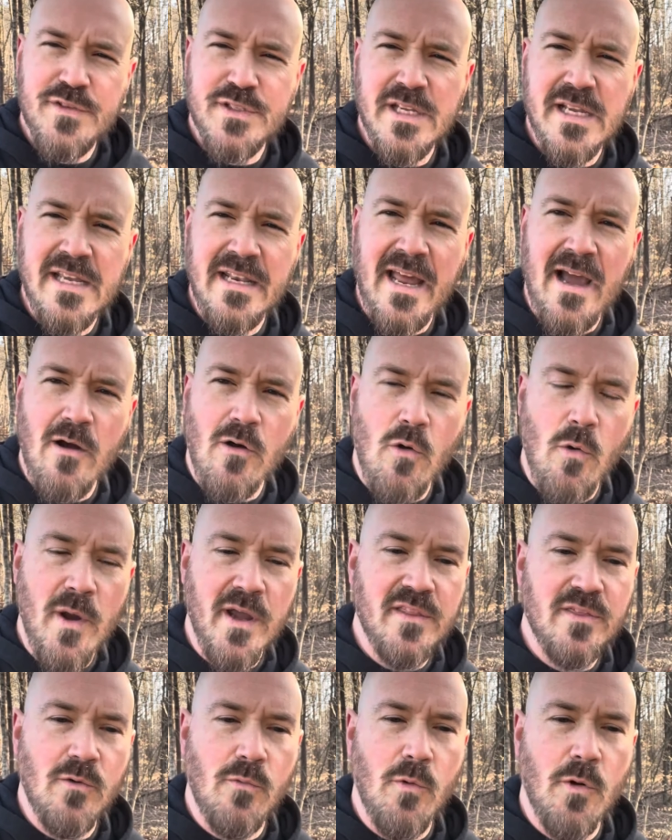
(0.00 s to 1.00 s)
seen how
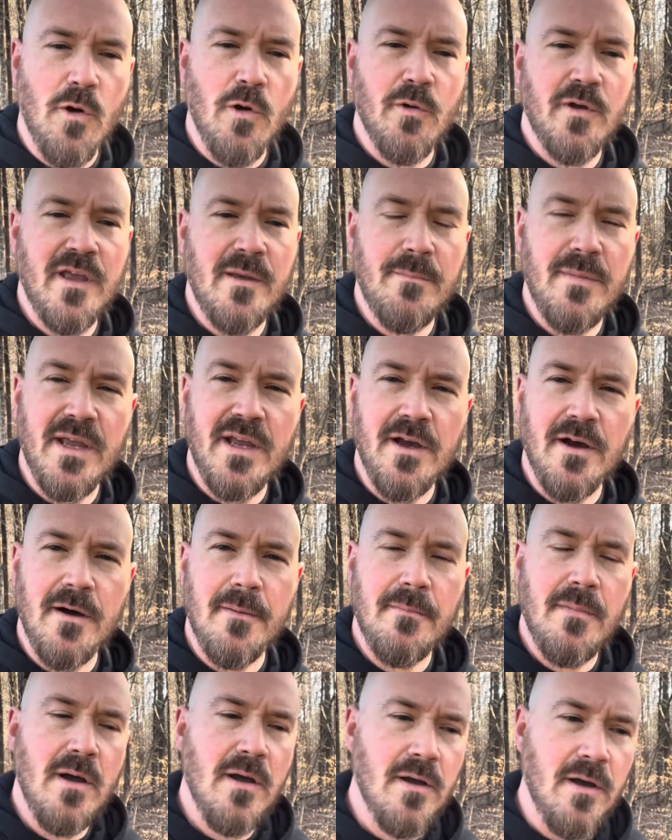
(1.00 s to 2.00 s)
quick the world can
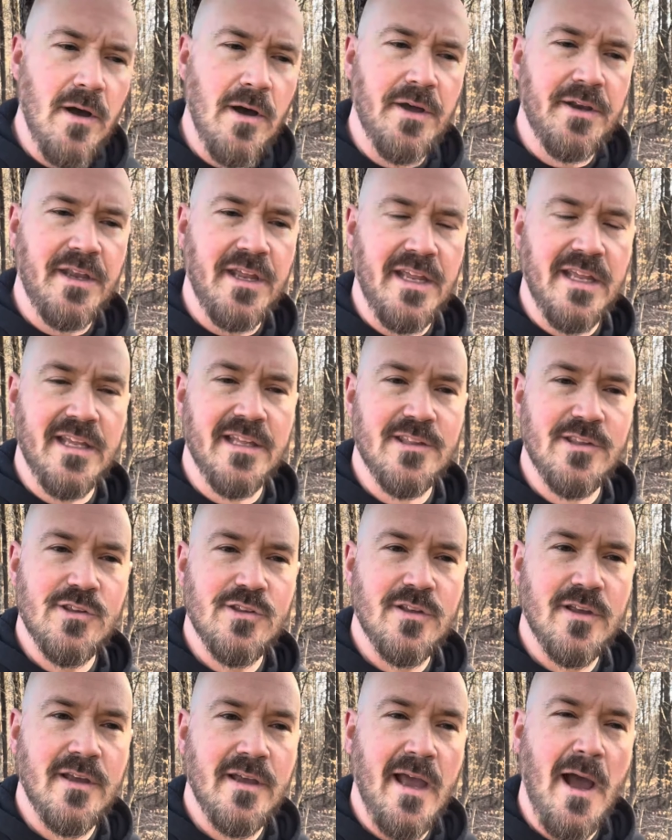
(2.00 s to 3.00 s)
become
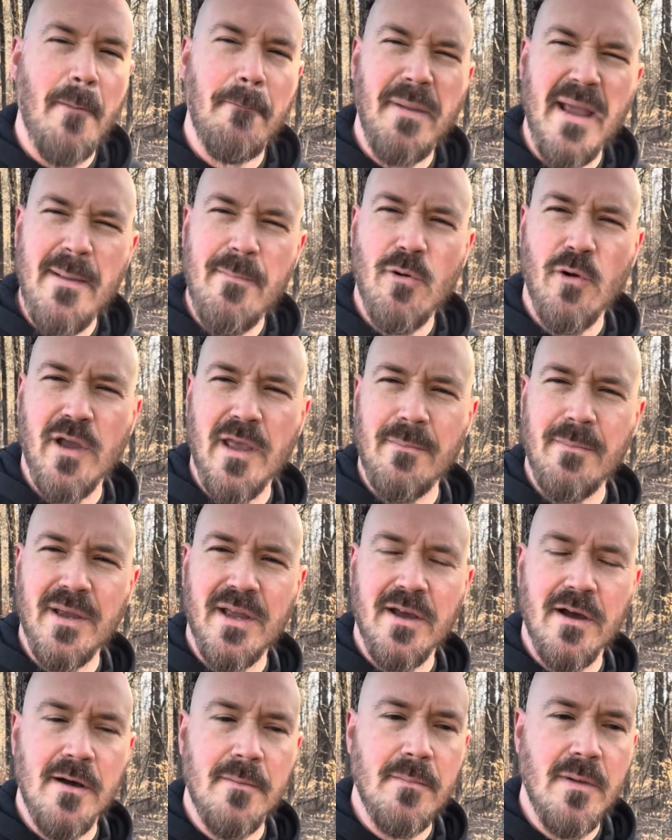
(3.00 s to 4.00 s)
unhinged, how people can
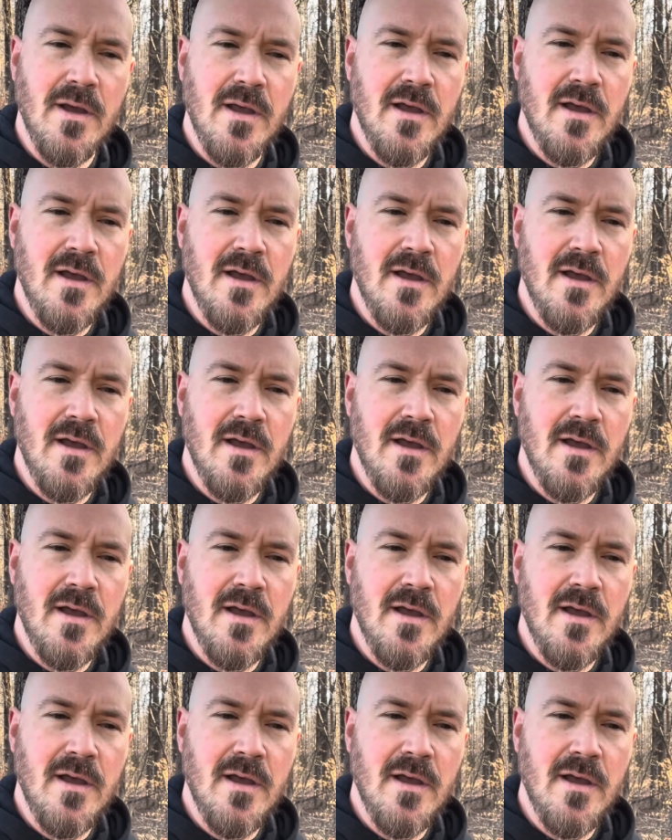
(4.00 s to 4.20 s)
become